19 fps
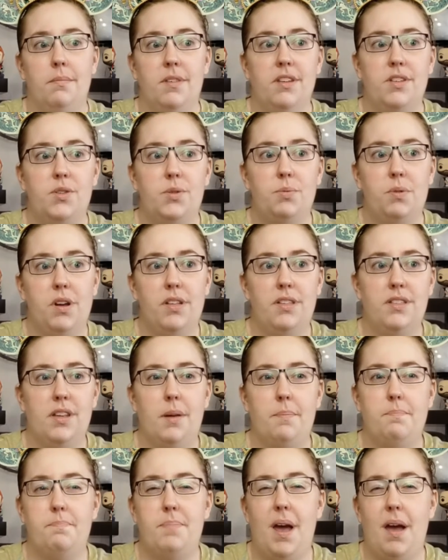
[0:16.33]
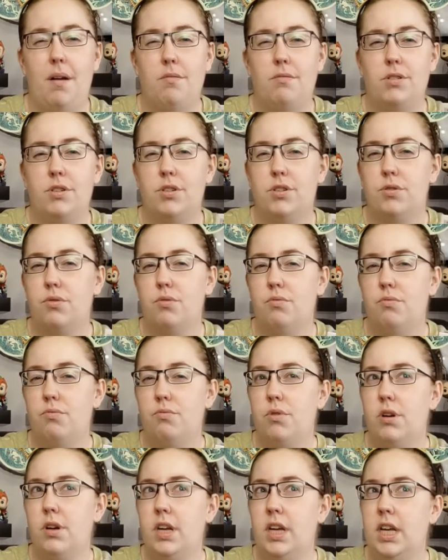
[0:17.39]
This runs about
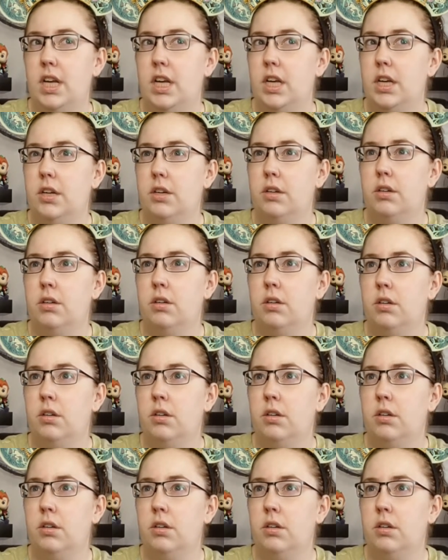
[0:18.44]
$22